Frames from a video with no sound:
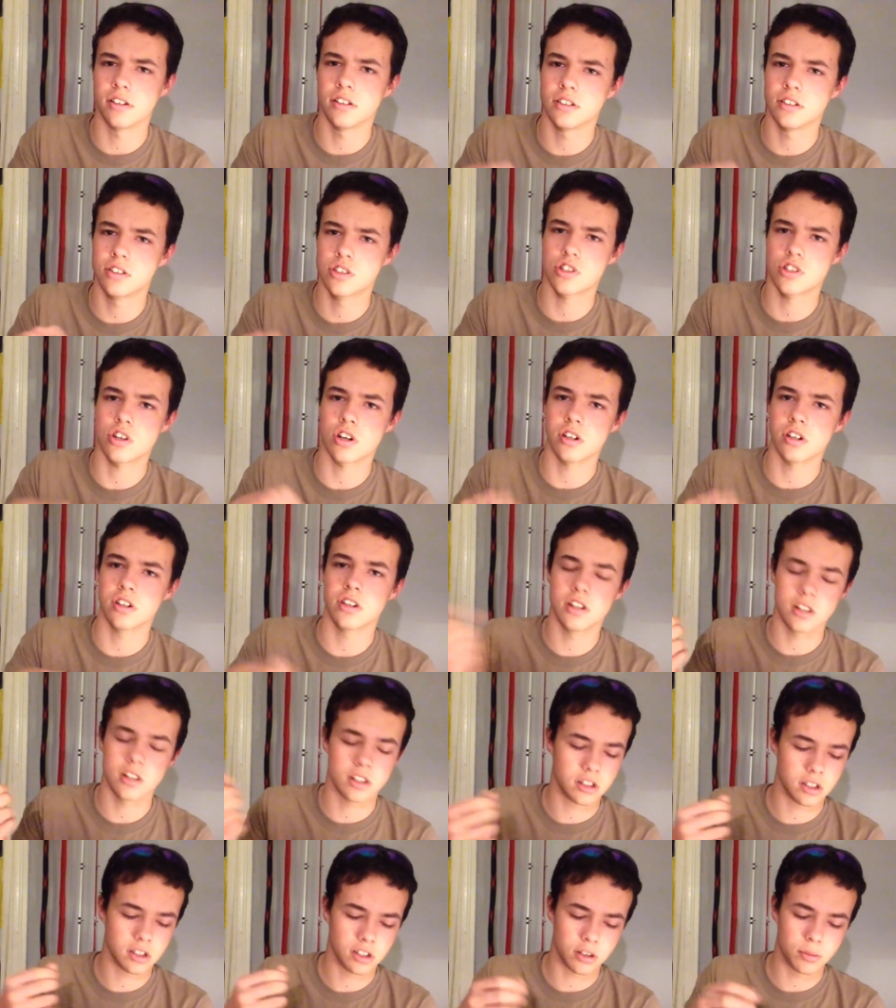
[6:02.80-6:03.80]
of started
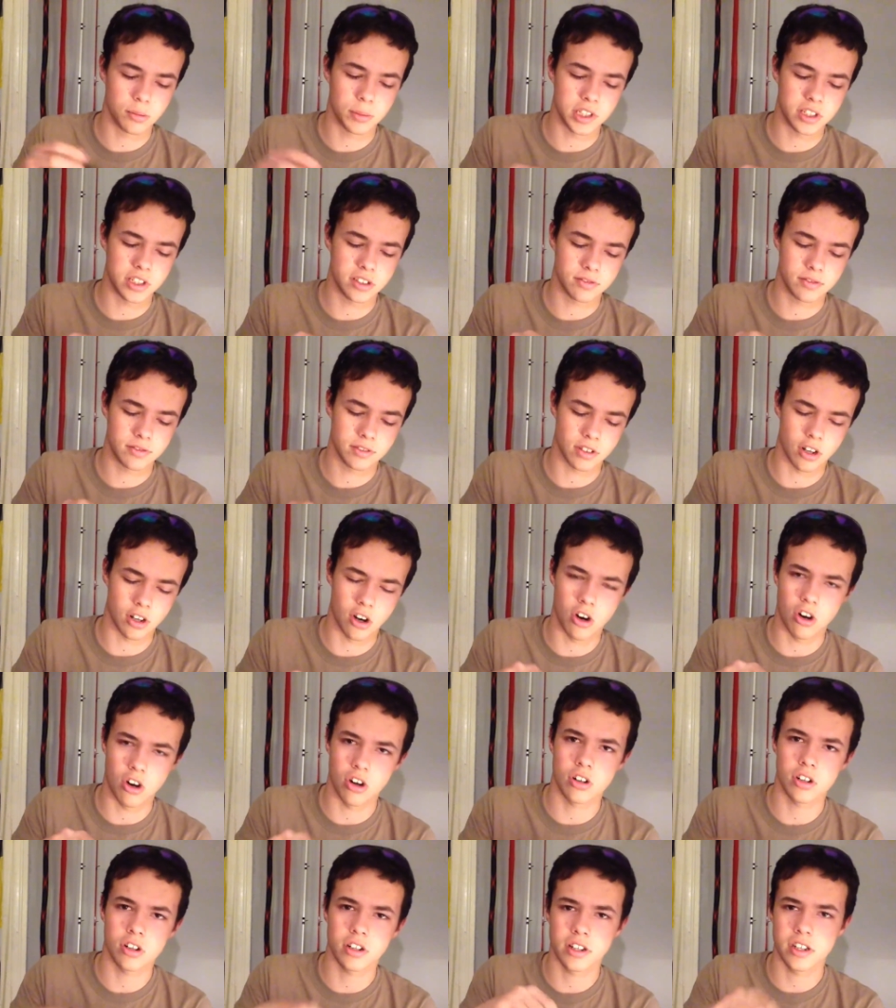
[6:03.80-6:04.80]
getting a little bit
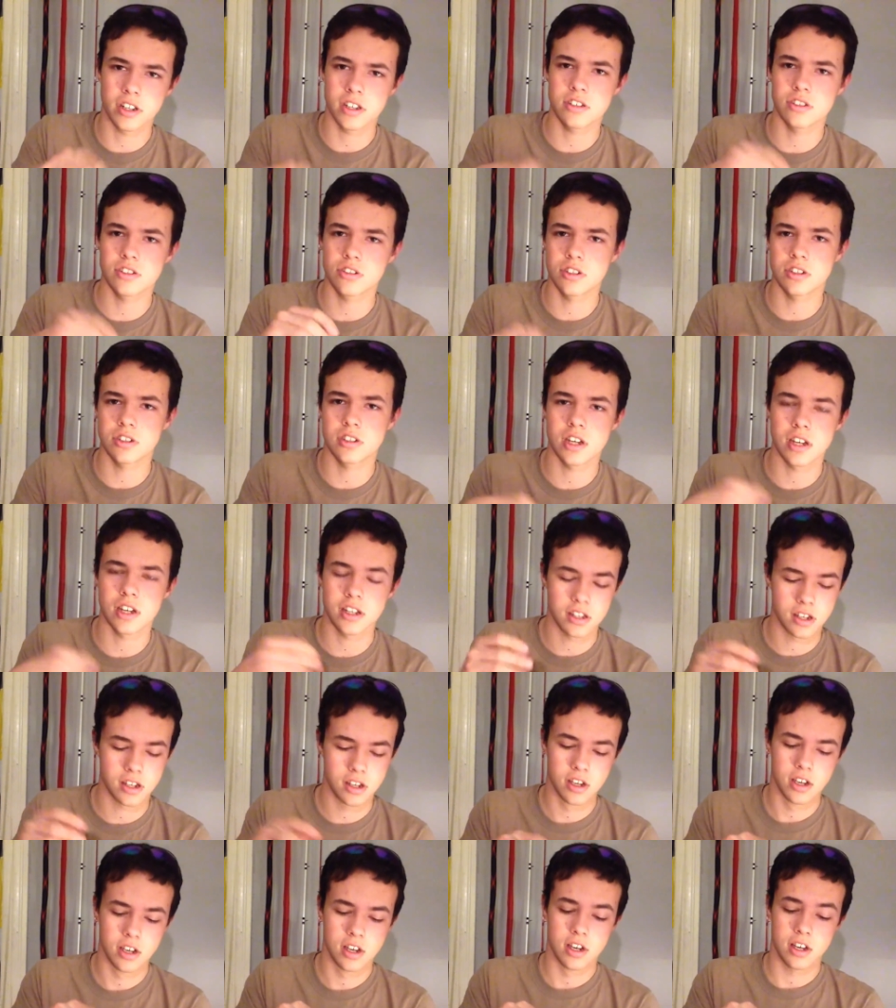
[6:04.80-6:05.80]
hard, I guess you could say.
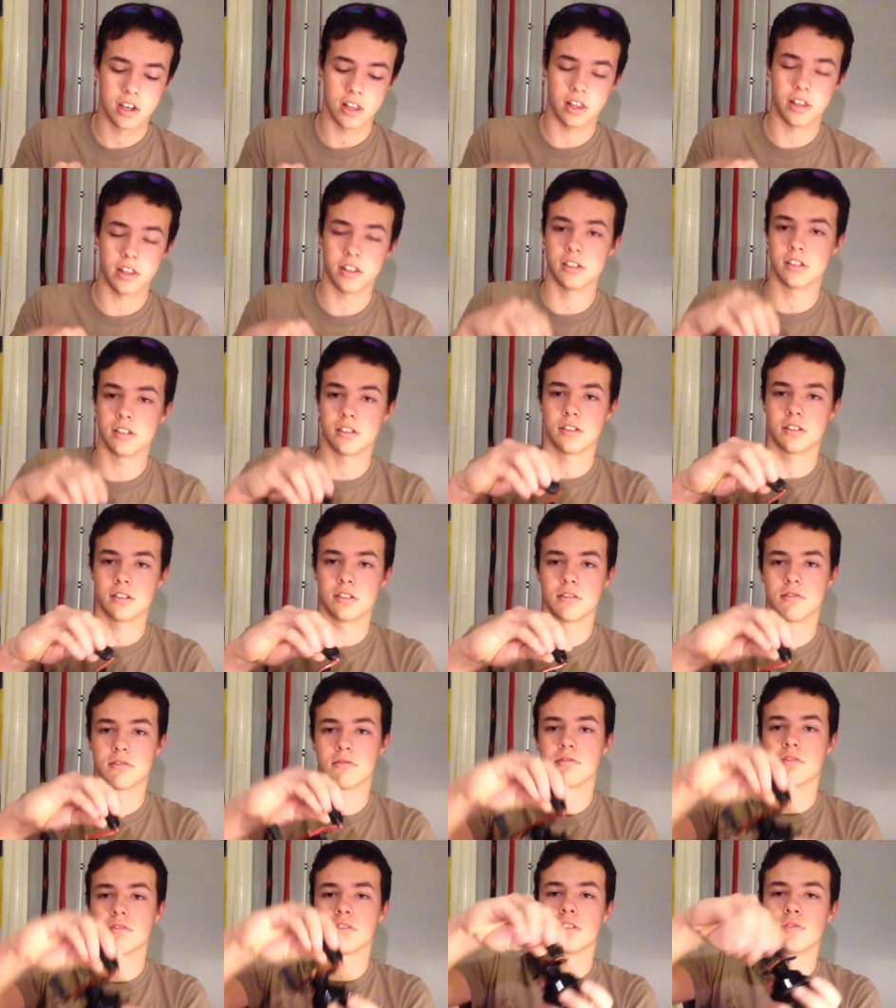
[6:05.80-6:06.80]
Like,
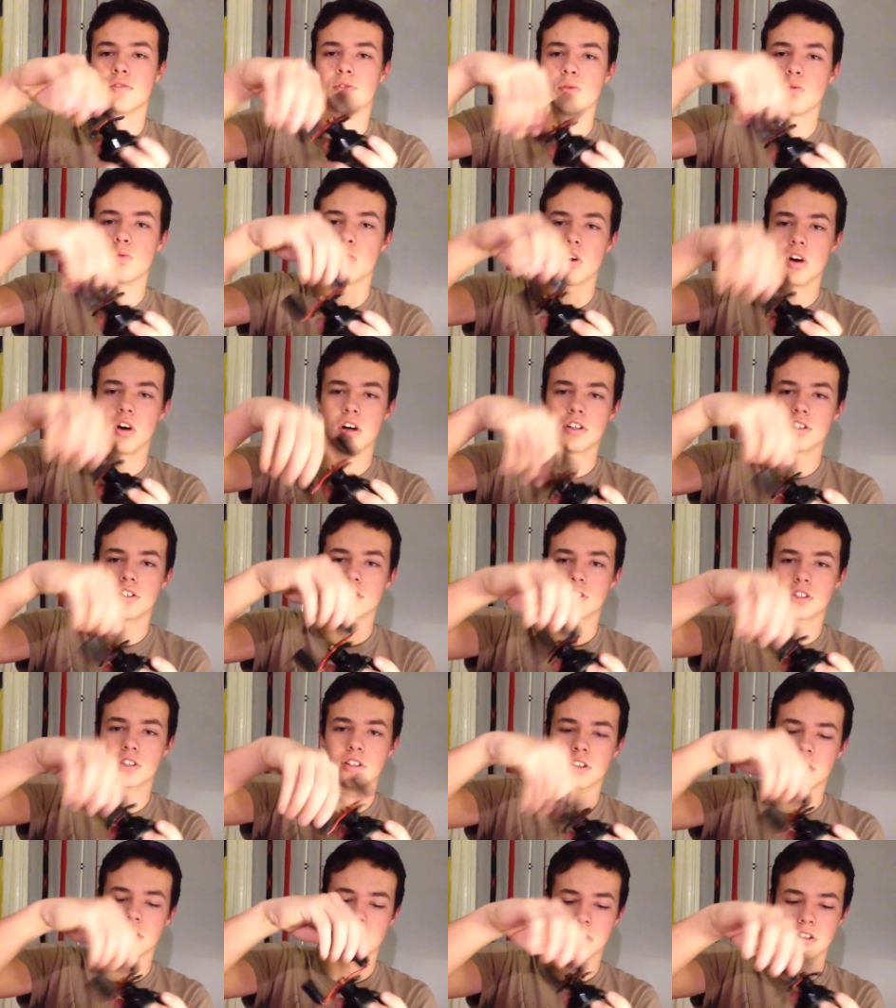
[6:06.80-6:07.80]
if you watch,
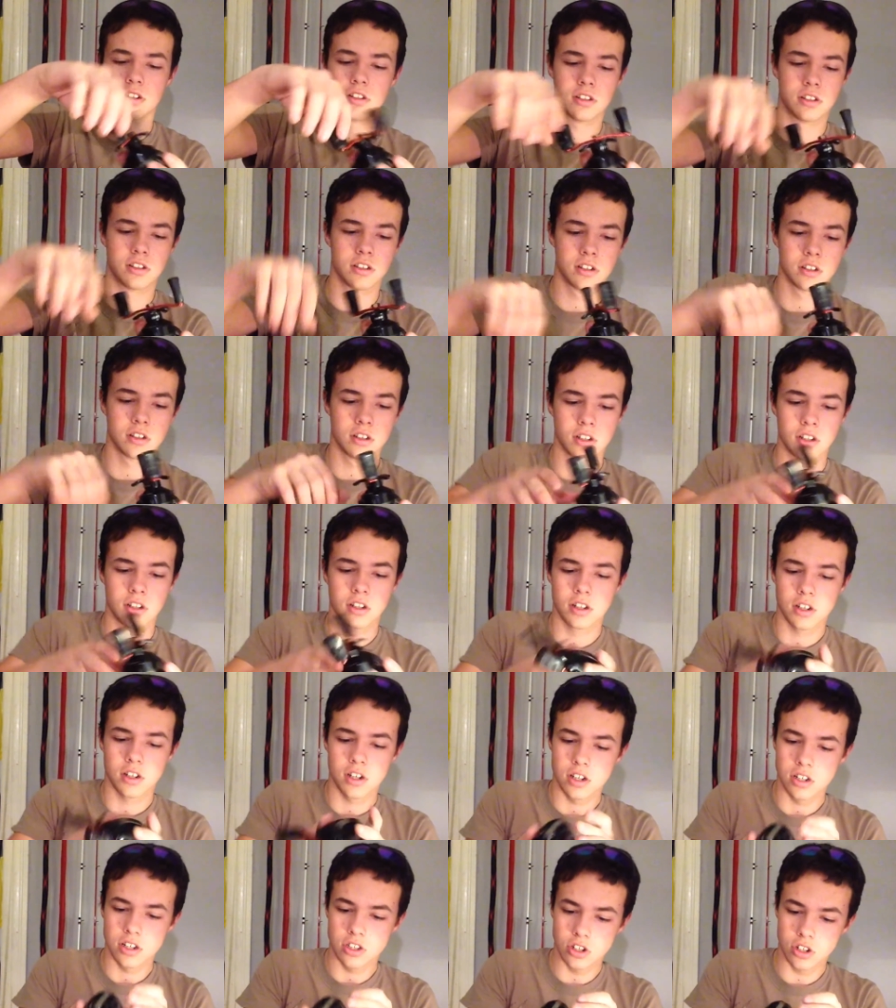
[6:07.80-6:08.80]
I'm going to
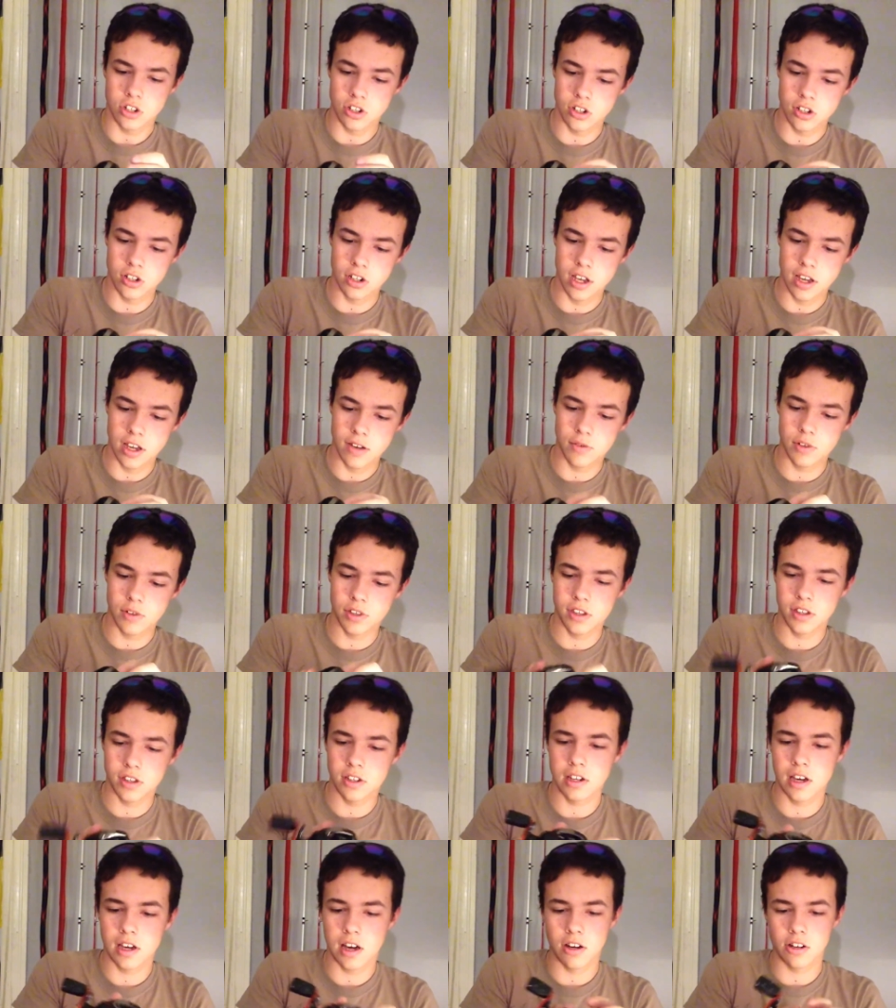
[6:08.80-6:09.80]
turn
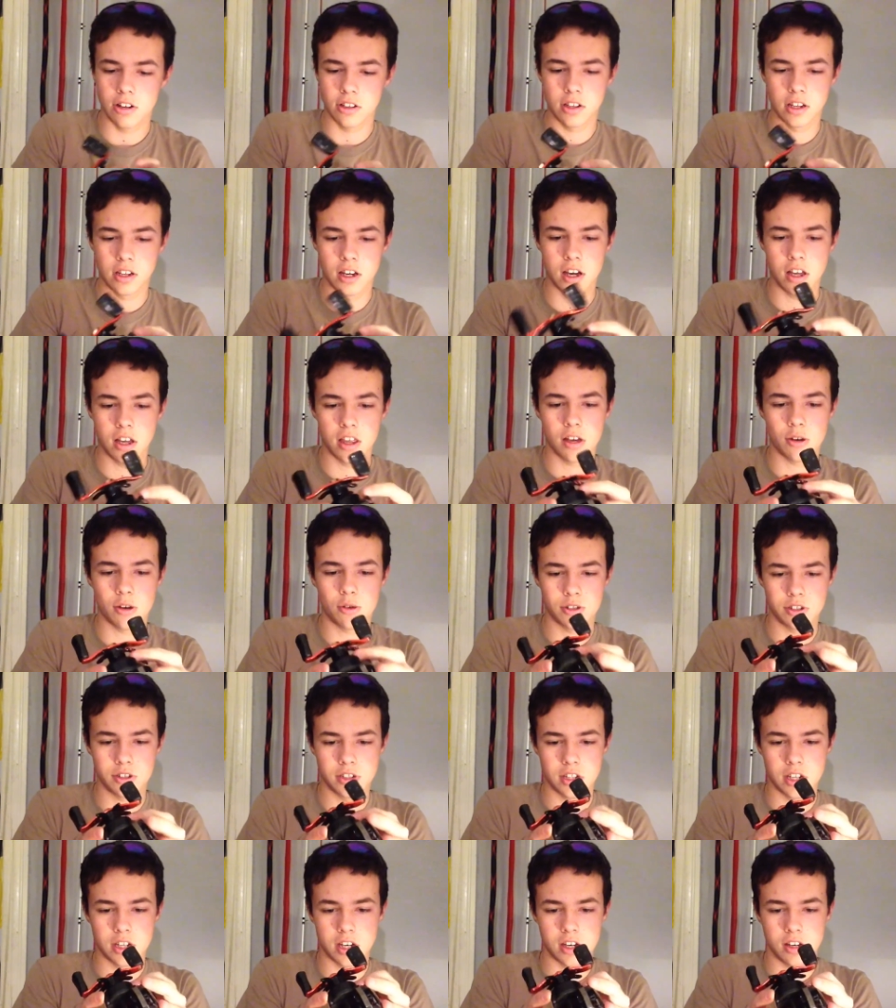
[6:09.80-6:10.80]
everything down on that. That
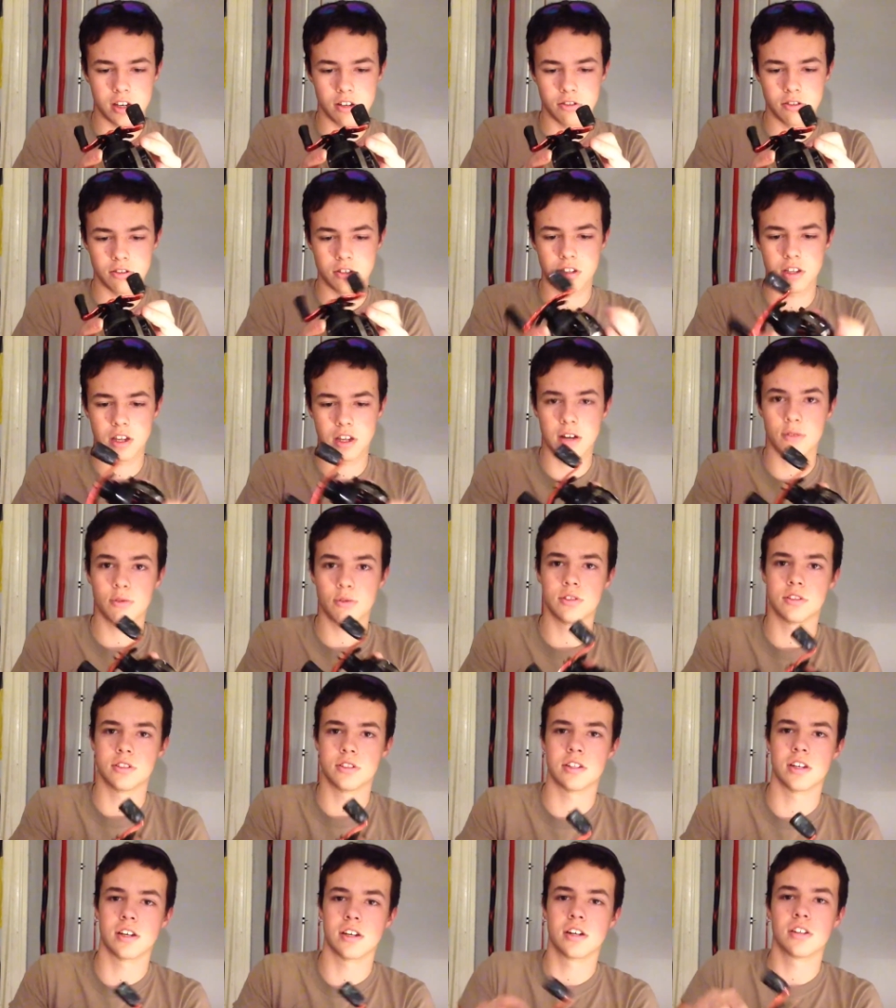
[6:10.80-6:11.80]
one's down, that
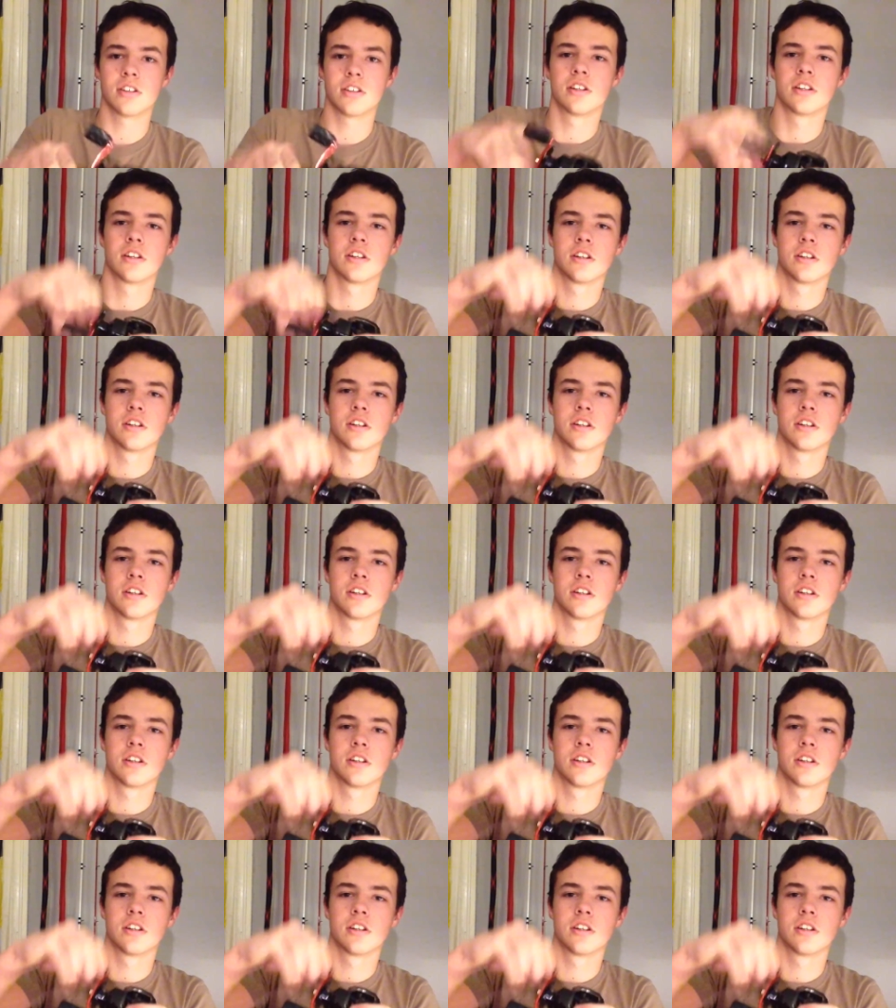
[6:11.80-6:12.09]
one's down.